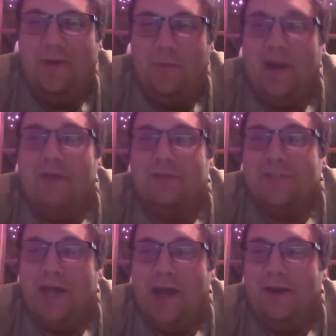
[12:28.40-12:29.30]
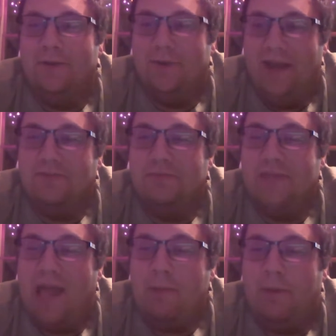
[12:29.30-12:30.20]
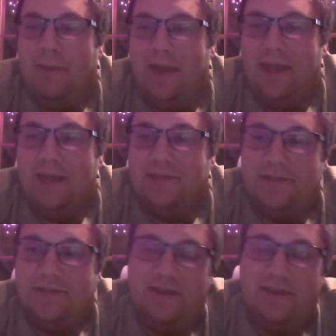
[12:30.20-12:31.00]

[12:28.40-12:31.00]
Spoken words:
When I retire, when I have some time on my hands.